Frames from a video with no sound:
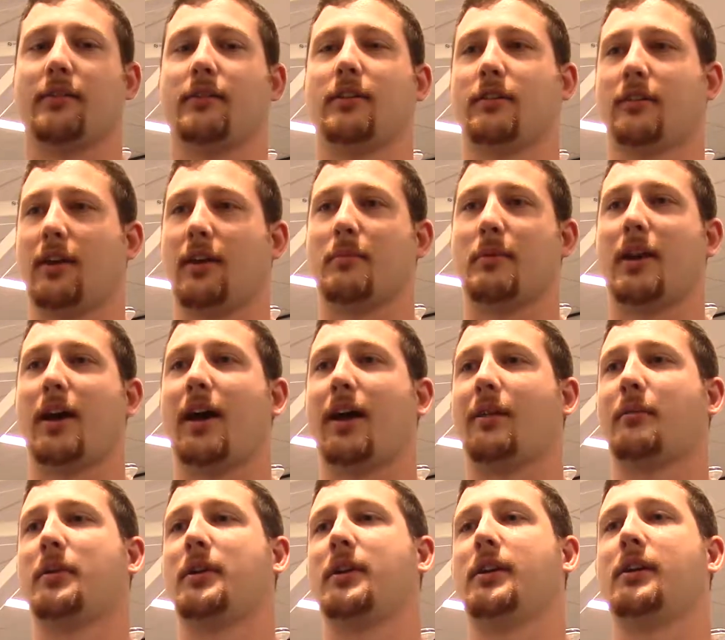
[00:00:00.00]
have the same
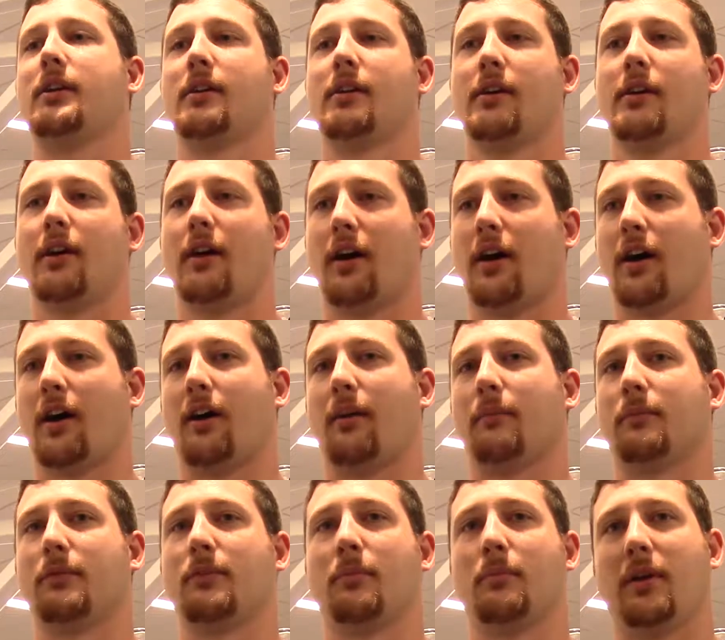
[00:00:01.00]
anatomy,
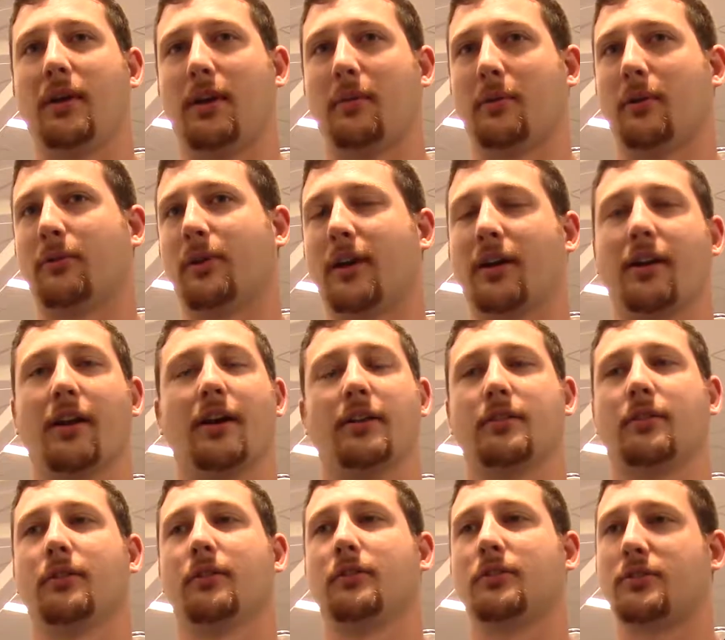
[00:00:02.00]
so being able to
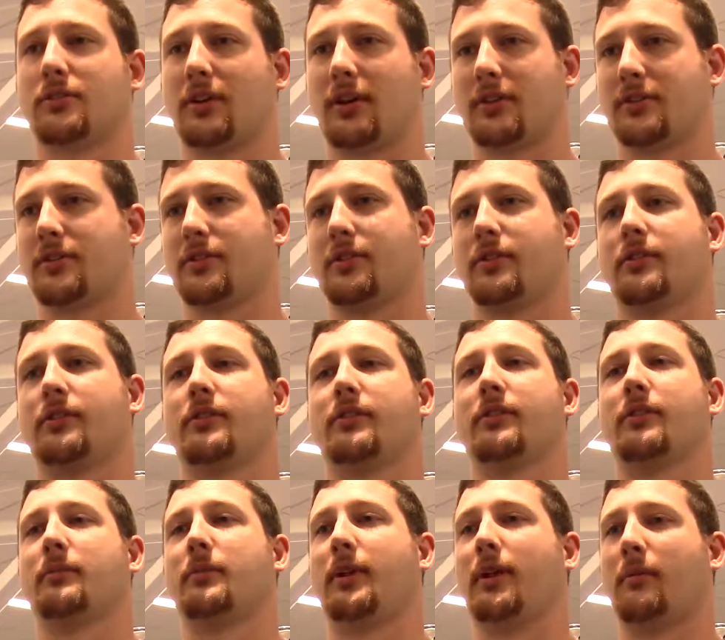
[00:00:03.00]
recognize all the
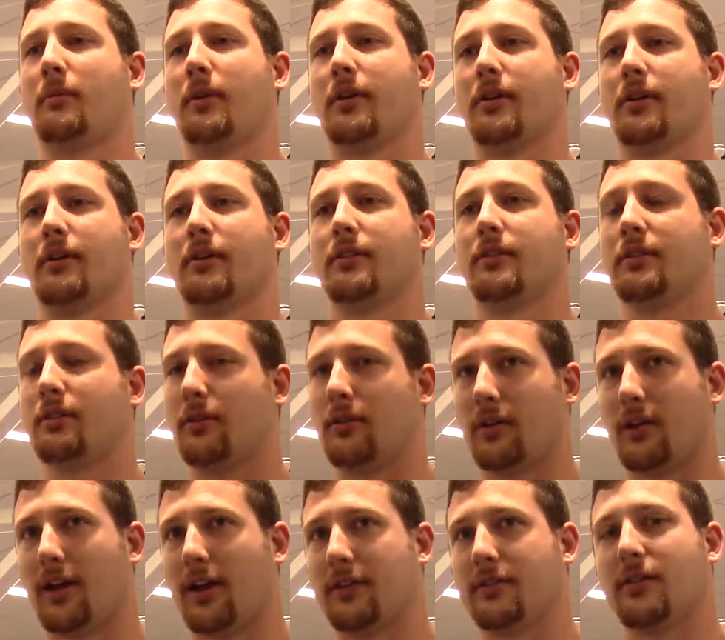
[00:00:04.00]
structures and be able to
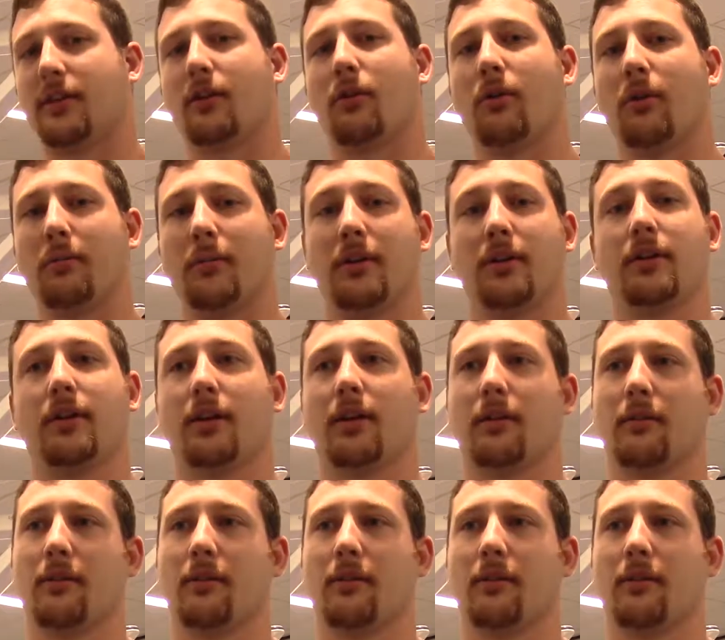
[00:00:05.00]
utilize the equipment to